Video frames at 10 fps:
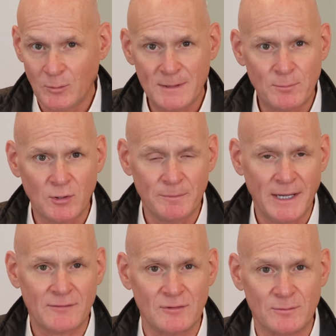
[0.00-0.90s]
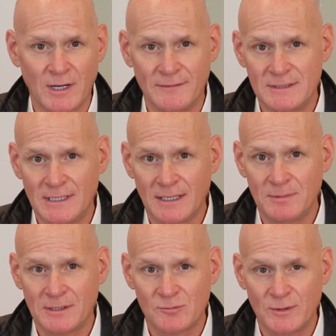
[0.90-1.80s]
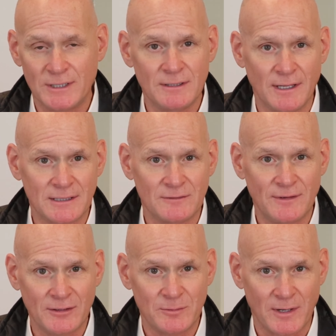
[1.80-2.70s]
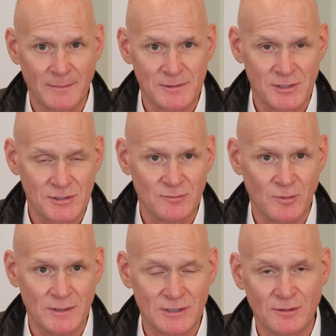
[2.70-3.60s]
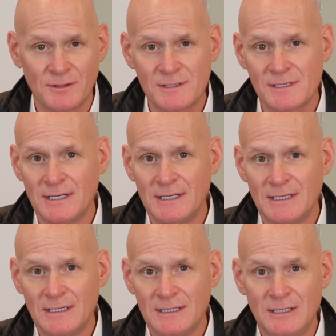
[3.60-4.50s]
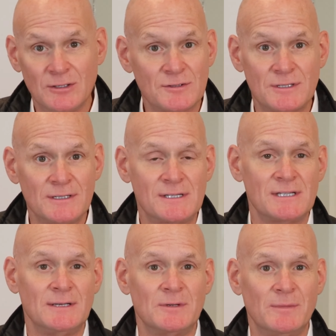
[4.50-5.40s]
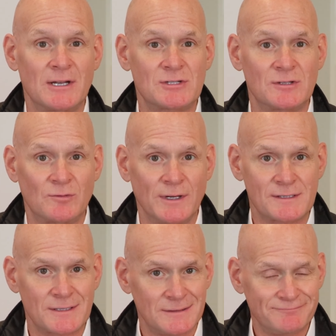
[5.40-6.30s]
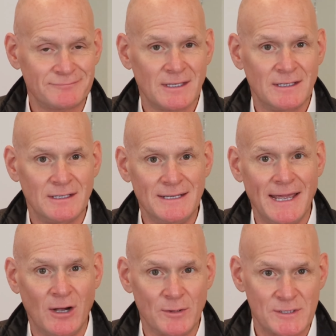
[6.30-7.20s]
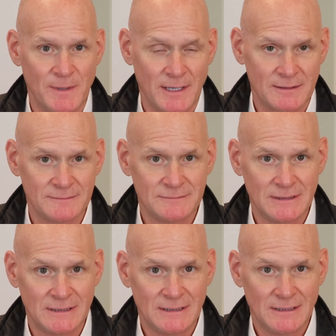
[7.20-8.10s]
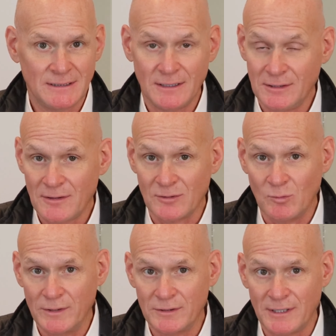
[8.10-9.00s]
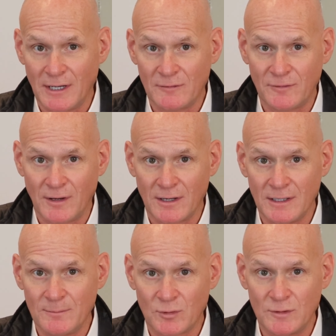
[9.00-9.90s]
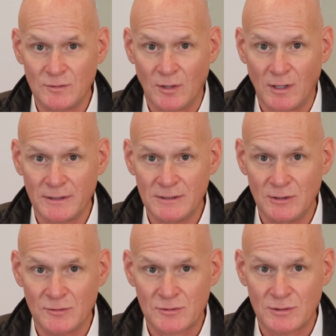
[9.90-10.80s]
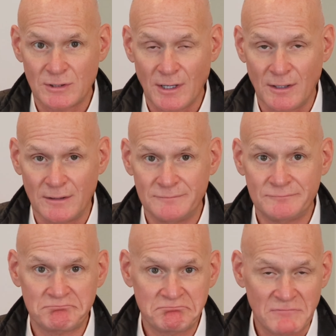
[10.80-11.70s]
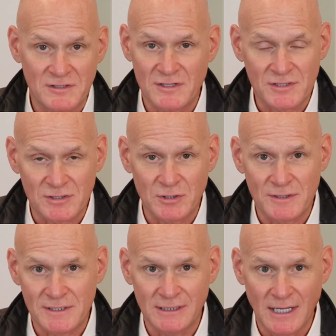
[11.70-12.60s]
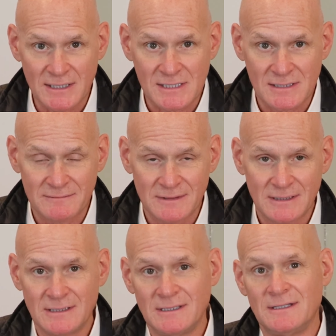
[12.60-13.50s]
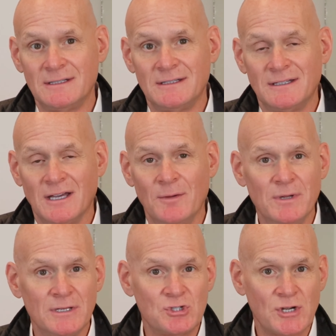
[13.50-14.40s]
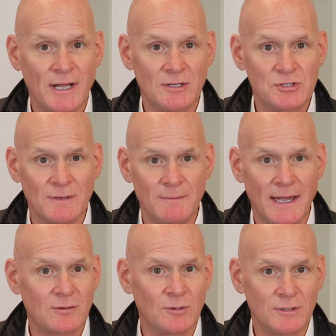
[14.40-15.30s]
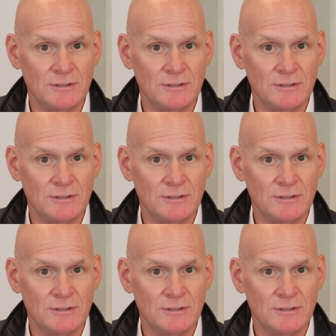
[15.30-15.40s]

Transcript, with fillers: We had pulled back from private debt because we didn't like the value proposition, one told us. Yields didn't seem to match the risk. Now it's better. Another wondered how far improved all in yields could go. Is this as good as it gets? Amid challenging macro